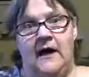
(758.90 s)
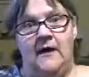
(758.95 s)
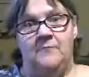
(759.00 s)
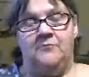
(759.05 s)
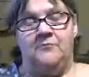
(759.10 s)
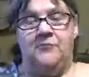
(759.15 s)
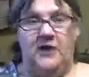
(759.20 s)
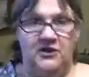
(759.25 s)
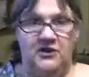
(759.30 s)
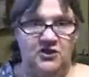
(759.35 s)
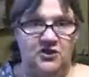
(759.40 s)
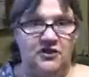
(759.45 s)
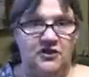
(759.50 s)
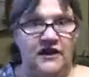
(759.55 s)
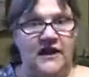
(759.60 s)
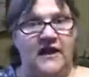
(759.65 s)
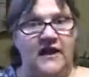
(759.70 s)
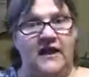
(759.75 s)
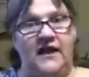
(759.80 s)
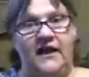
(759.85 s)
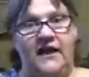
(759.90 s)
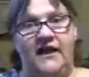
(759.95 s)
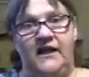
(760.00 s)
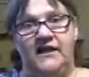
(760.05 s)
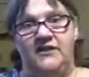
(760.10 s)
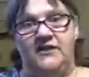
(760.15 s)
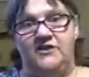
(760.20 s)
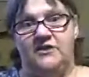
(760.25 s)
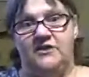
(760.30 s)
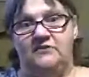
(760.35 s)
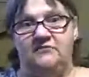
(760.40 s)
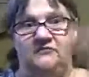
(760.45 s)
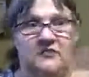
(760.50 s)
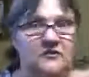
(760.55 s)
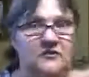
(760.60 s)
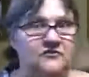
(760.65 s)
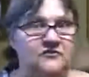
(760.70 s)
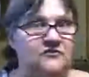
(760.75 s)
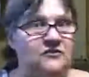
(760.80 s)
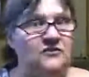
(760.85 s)
pressure gauge and
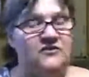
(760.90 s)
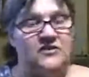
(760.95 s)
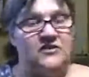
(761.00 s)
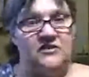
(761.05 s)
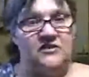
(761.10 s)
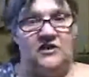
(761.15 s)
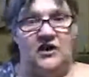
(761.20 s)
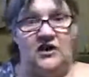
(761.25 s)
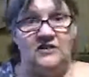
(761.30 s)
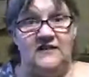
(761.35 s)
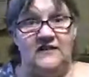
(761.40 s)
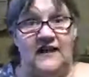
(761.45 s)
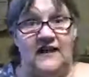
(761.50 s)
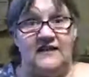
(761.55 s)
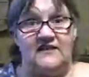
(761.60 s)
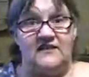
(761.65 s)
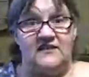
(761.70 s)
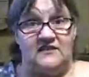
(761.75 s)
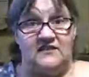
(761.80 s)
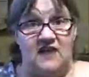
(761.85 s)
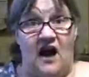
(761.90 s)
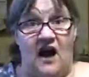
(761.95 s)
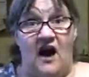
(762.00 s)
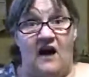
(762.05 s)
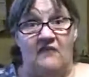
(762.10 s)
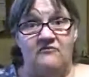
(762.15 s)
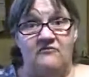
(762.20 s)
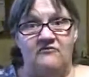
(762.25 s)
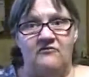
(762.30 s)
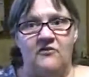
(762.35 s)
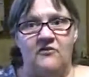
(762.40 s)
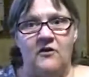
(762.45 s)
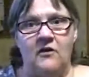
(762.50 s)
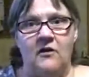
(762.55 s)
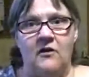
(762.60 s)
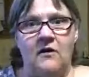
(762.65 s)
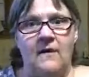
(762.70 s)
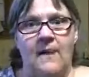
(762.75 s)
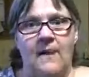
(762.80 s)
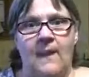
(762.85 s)
filters and all that stuff,
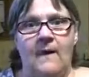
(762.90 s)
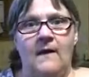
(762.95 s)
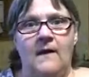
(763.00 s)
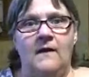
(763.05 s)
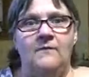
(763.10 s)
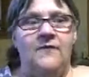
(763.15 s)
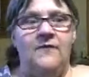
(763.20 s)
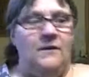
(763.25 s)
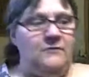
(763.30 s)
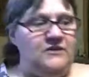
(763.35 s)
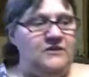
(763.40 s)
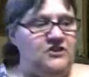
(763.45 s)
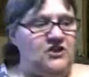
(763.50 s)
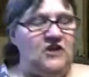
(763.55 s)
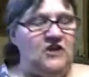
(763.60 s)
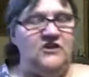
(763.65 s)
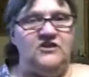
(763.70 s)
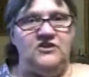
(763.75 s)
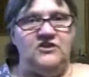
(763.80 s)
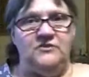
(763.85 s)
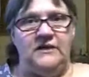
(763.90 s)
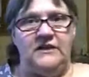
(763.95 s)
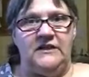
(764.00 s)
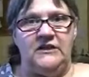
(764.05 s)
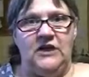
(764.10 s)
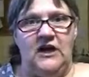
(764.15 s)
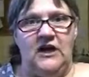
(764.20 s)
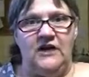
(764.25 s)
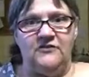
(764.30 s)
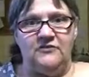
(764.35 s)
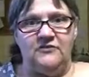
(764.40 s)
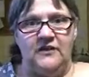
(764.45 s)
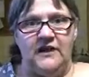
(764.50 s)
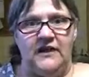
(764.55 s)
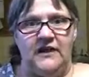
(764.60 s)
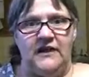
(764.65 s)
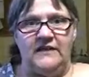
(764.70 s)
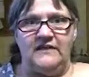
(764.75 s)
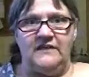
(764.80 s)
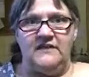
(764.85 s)
then we started doing
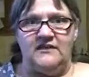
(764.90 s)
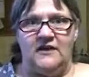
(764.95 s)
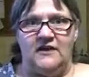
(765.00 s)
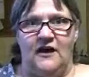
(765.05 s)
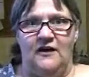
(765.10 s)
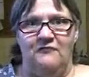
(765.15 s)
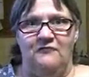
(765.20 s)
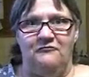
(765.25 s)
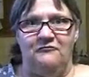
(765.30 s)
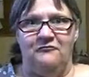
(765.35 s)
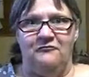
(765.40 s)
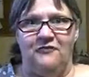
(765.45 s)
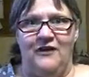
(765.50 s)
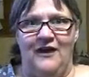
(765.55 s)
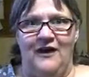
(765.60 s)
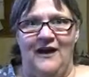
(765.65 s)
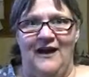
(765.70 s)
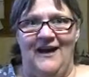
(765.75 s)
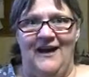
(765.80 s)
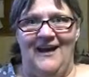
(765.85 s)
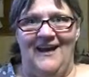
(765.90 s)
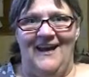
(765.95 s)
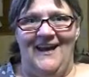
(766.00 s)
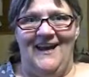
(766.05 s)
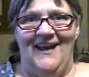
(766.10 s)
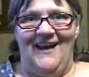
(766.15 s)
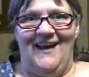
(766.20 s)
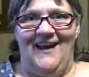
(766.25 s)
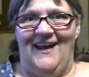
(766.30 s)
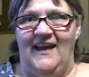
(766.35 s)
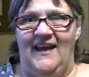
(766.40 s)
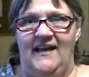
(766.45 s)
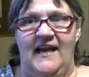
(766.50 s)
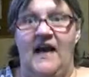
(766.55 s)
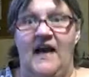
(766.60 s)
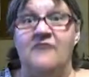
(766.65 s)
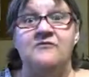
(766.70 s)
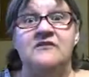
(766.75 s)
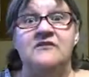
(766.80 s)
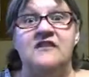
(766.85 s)
laundry and stuff, and
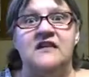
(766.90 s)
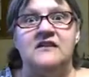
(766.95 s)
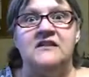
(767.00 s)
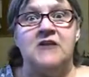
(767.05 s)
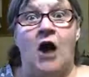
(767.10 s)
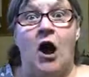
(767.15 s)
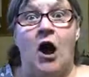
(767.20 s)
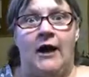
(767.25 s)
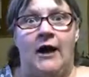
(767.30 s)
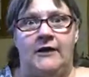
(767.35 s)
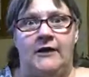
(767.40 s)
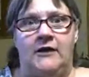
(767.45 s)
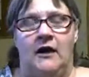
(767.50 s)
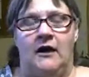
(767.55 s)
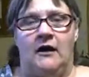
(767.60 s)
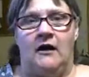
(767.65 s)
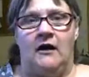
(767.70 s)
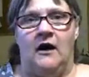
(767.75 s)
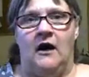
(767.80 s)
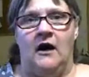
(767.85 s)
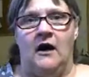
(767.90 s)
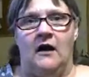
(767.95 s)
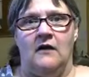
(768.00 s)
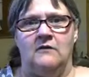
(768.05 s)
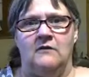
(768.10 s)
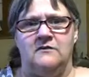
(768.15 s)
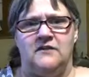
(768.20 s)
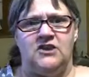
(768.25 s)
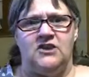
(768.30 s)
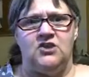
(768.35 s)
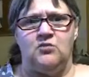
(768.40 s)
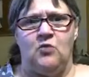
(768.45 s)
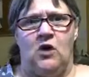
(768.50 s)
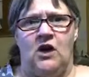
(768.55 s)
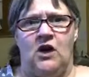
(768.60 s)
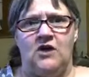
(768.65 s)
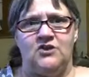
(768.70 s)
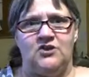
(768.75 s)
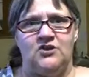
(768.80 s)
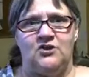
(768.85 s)
everything died. Our
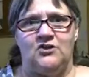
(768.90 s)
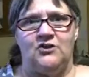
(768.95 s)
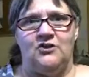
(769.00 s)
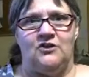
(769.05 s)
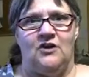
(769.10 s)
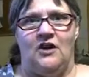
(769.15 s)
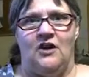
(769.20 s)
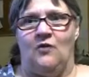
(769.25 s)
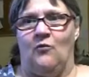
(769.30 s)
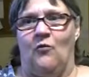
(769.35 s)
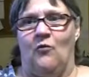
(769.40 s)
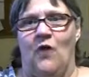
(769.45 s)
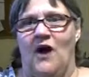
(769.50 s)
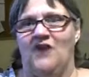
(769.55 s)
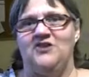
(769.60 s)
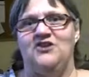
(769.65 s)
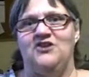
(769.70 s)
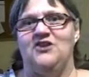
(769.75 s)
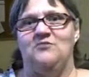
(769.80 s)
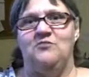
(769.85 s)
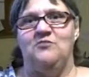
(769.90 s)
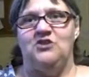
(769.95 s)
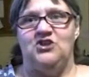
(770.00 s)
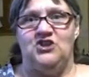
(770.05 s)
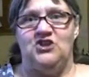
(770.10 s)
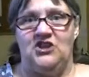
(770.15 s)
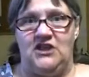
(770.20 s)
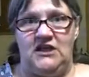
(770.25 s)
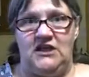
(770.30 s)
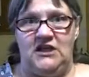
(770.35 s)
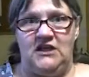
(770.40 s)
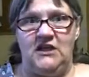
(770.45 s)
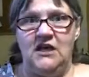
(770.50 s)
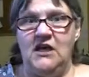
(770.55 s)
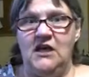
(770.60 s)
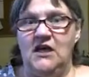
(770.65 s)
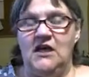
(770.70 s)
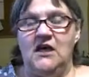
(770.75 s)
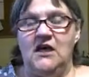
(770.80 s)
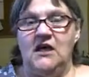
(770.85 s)
dishwasher, our washing machine,
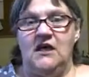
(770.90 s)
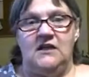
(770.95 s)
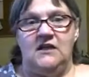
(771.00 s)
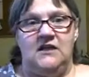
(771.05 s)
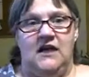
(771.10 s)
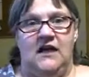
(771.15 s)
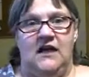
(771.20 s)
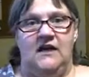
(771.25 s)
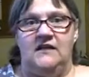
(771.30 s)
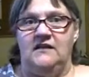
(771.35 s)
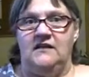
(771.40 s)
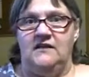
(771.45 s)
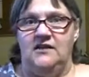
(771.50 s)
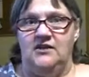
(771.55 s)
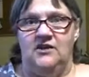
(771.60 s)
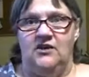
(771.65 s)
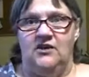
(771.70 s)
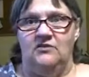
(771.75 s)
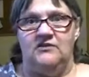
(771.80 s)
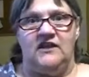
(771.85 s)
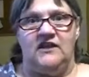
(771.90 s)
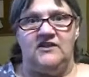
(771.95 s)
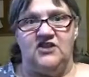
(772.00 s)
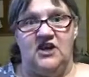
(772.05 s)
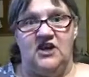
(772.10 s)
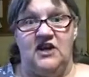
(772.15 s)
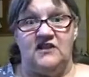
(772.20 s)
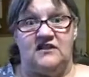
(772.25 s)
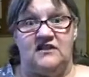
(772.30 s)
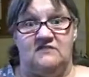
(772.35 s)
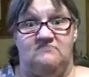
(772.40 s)
they just